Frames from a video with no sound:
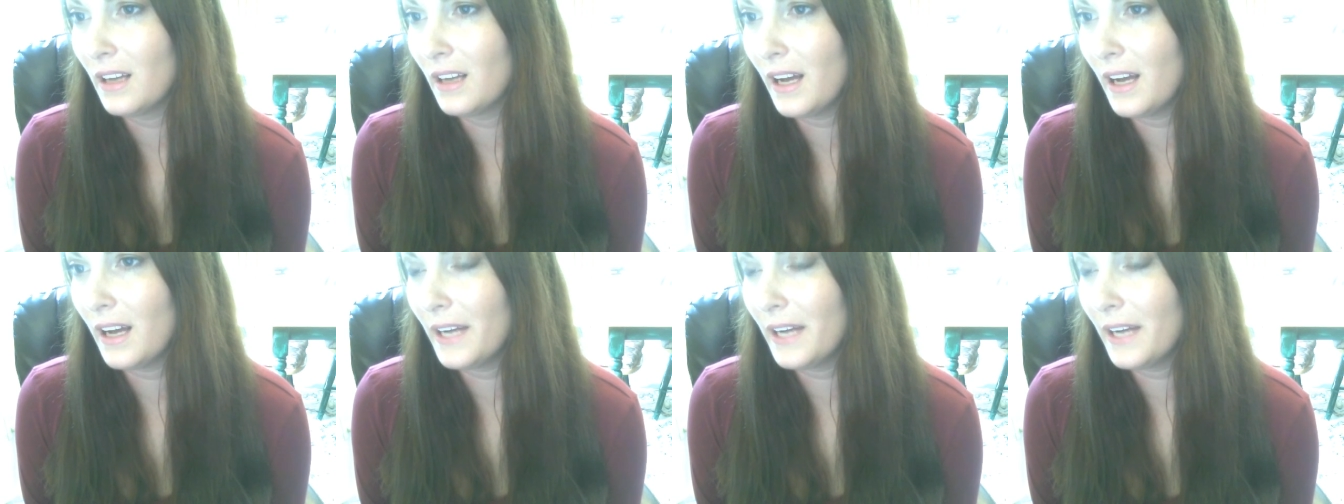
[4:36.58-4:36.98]

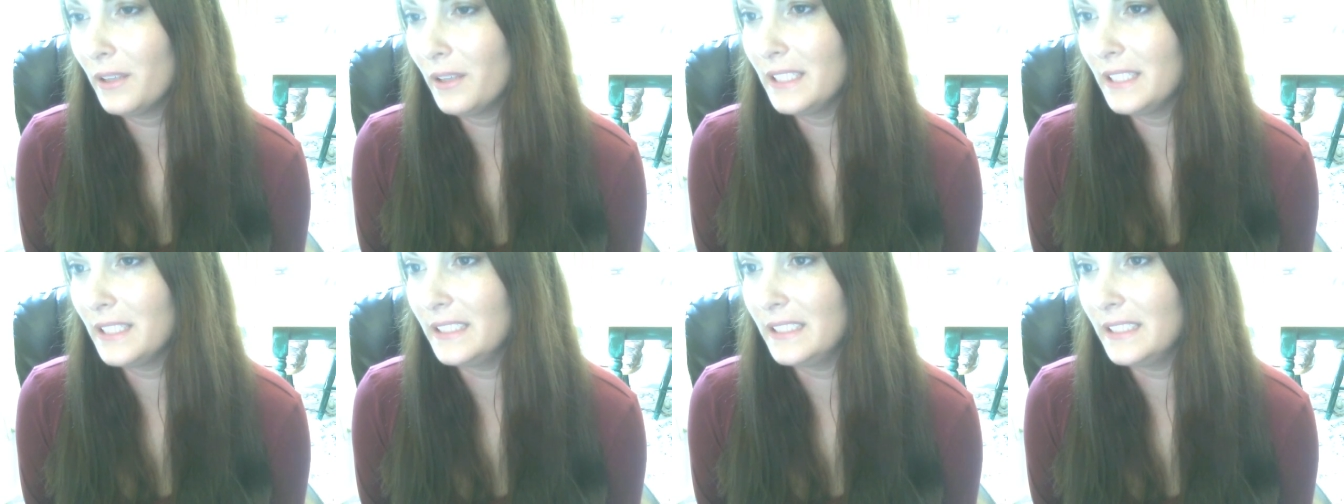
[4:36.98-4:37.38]
I
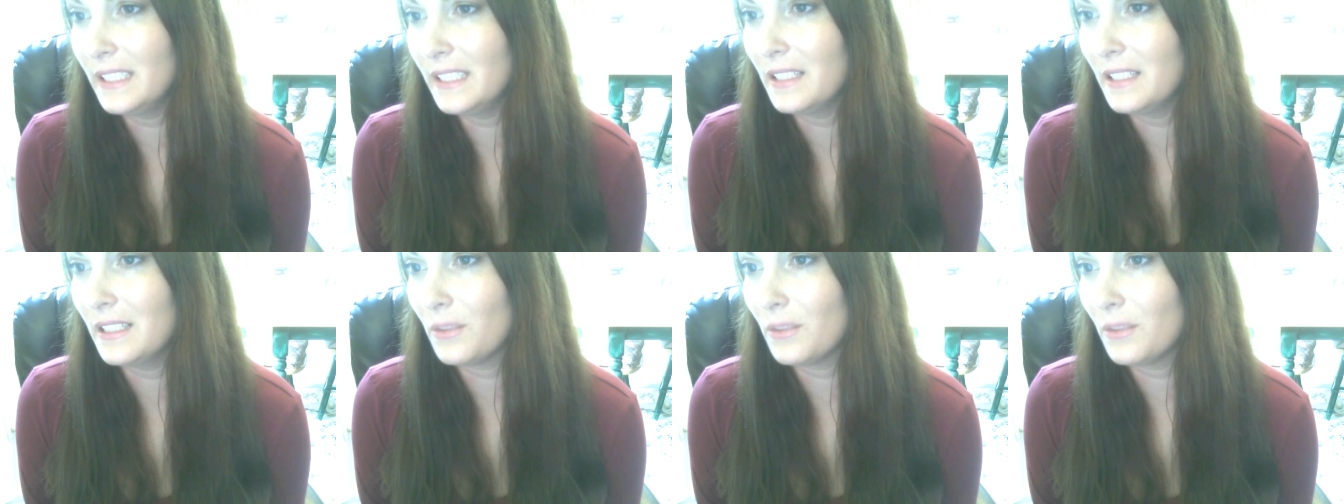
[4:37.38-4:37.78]
only
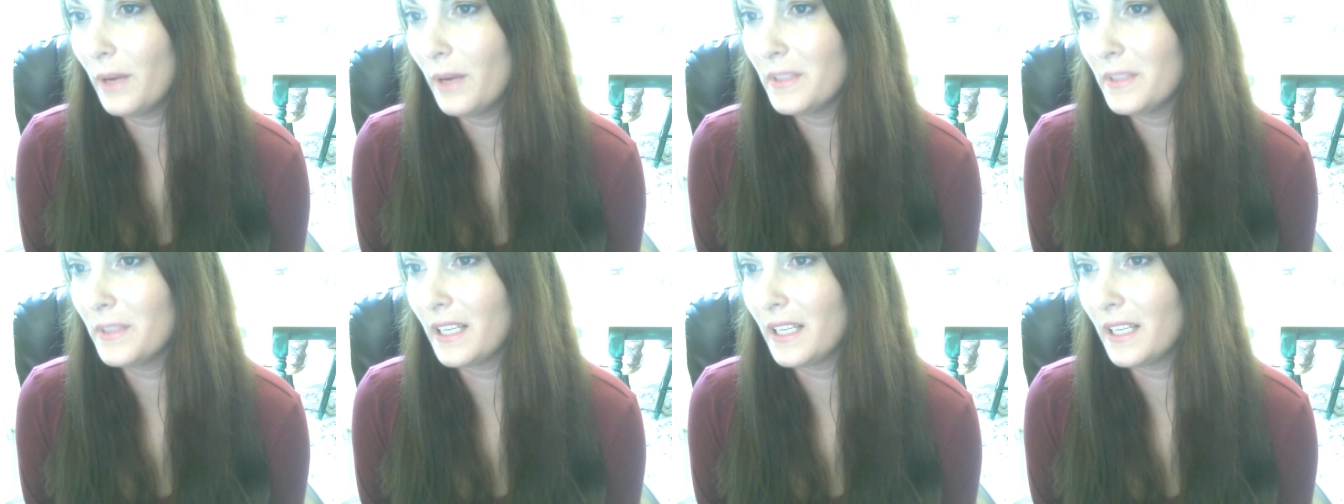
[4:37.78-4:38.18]
did this
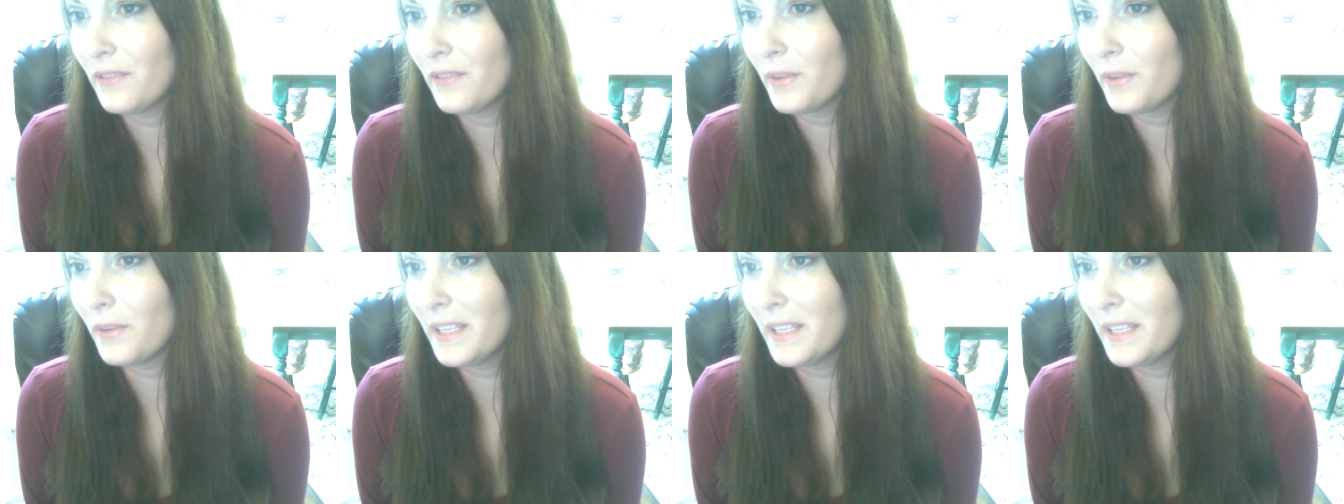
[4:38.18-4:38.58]
website
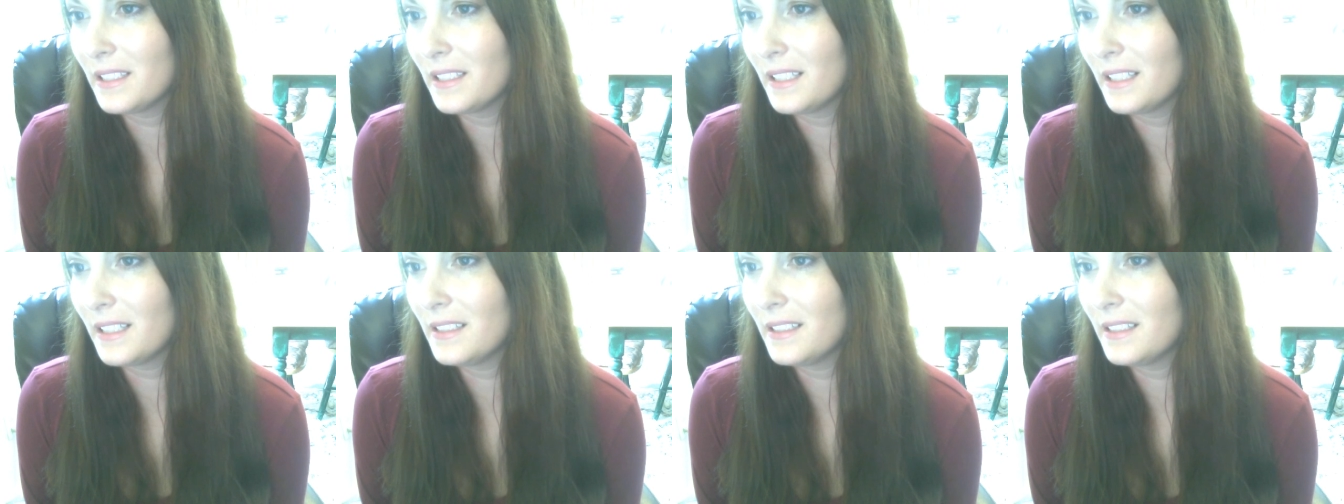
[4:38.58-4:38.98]
for my
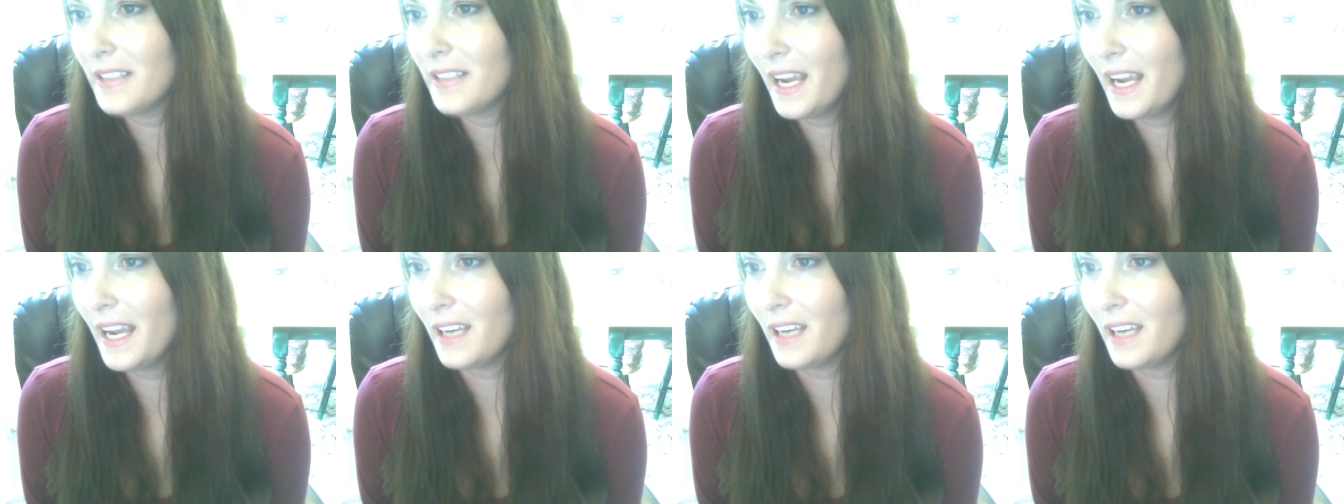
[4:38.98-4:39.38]
son's
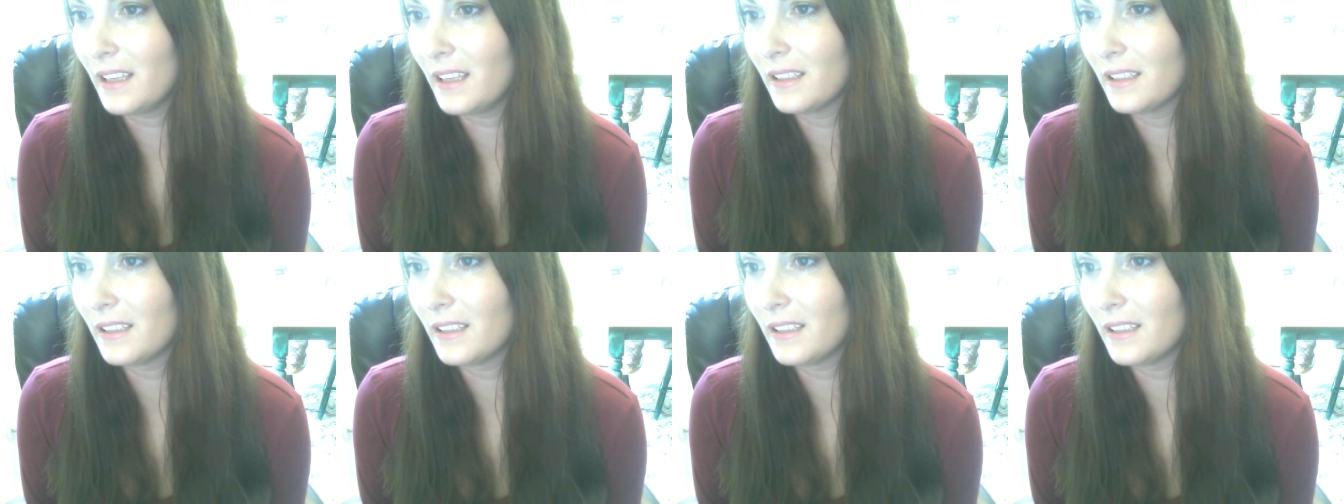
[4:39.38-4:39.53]
sake.